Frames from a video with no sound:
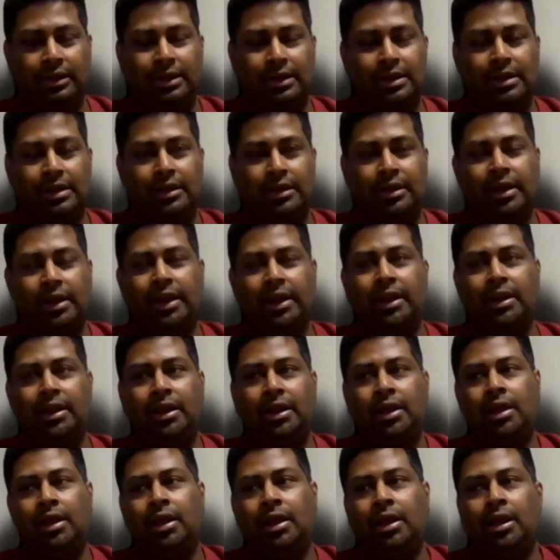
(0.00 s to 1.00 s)
right?
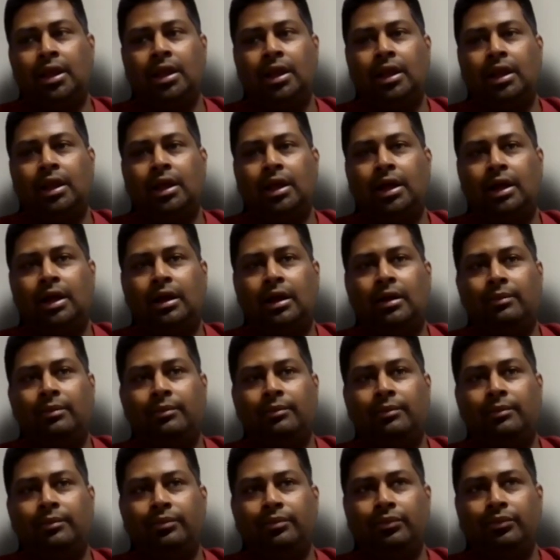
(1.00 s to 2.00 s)

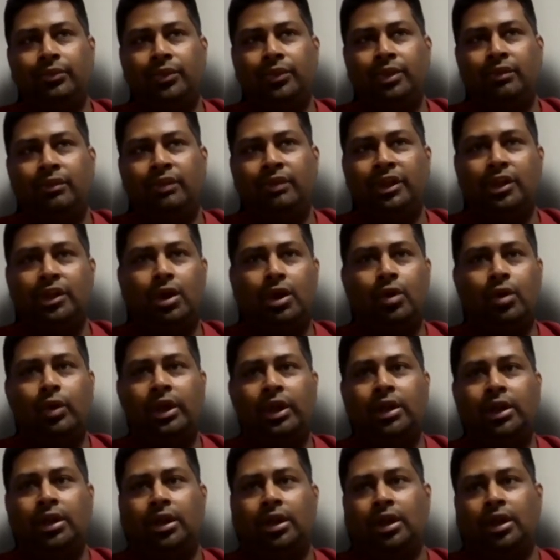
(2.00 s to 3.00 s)
When you're
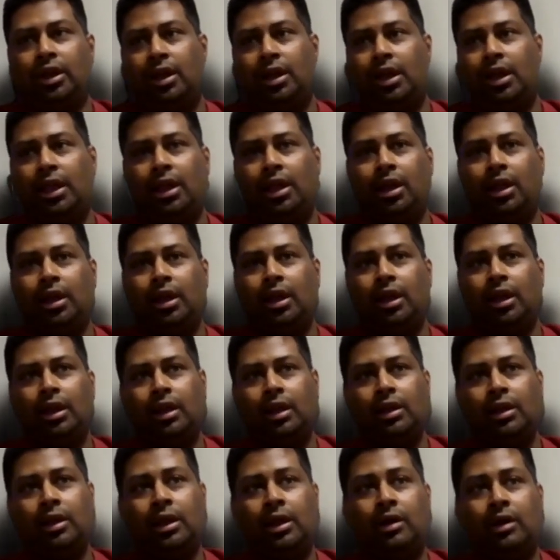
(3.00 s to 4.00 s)
going
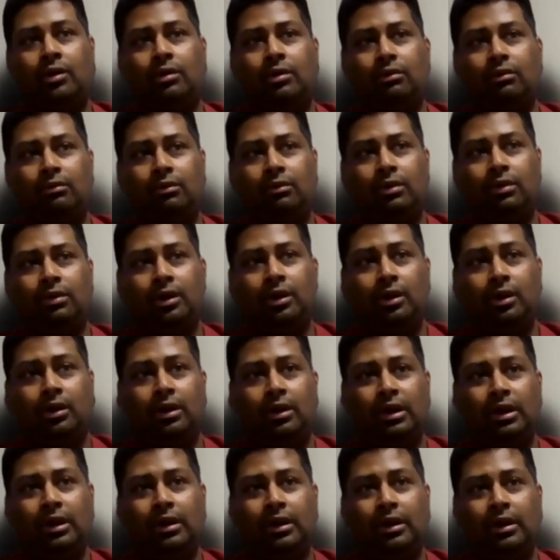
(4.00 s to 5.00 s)
now,
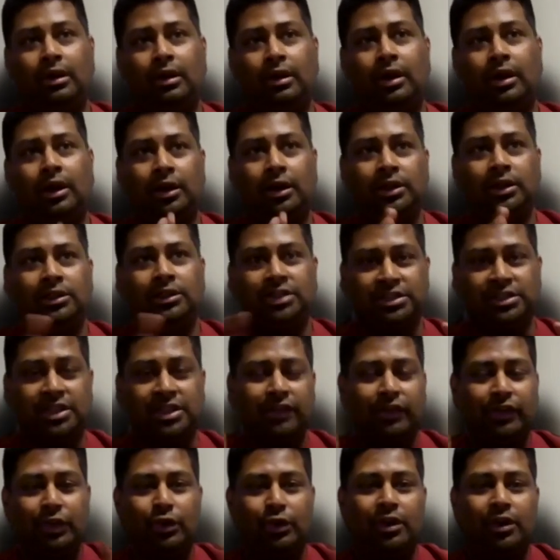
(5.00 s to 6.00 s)
just
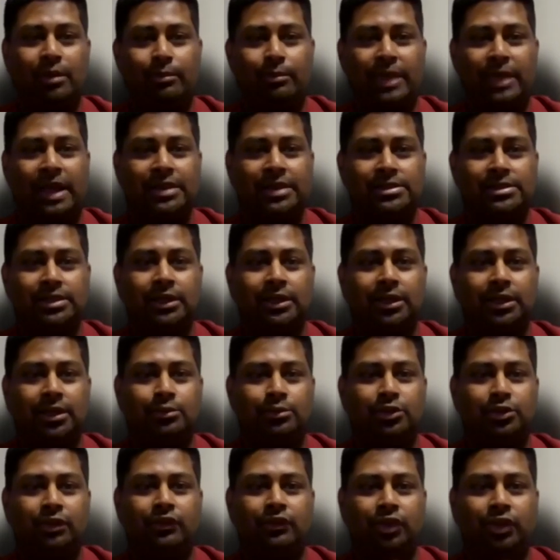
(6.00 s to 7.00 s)
giving you a comparison in terms
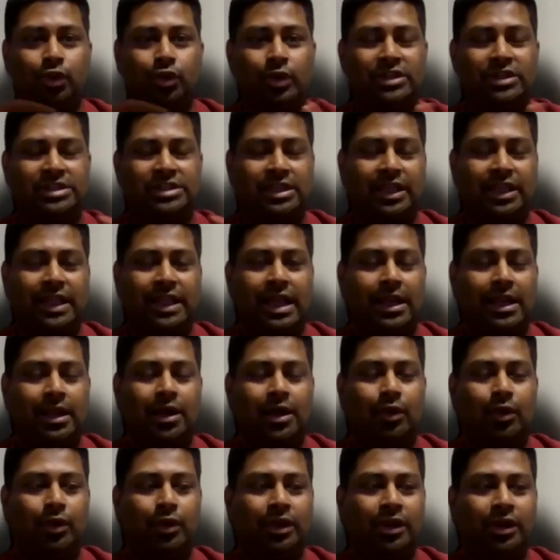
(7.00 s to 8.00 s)
of US and Canada
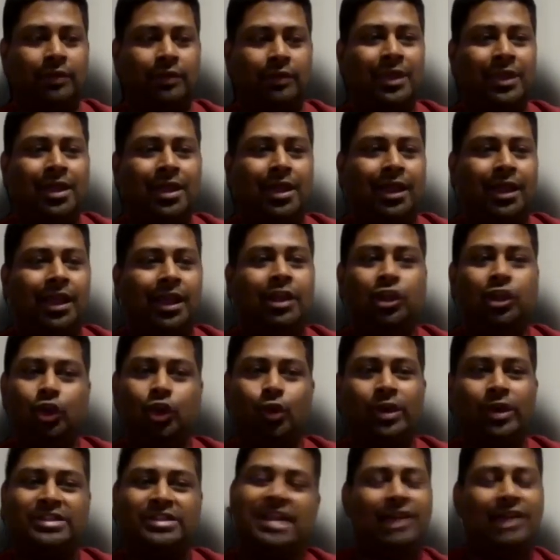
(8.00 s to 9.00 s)
out here. In
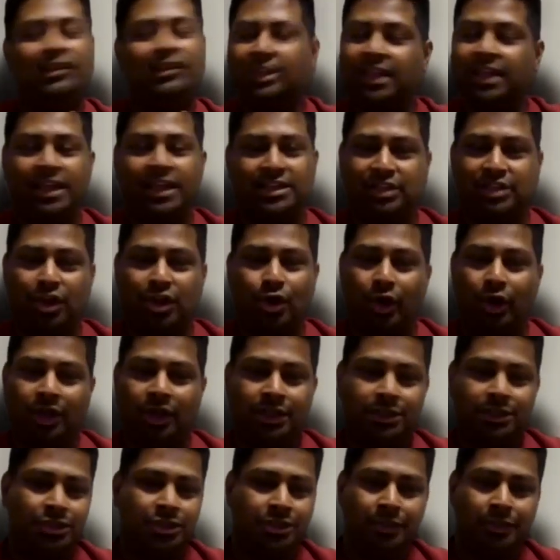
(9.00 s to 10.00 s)
US, everything is a
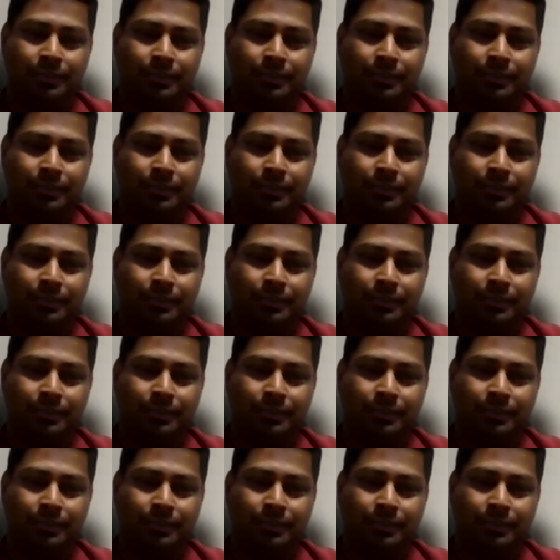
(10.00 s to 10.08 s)
college.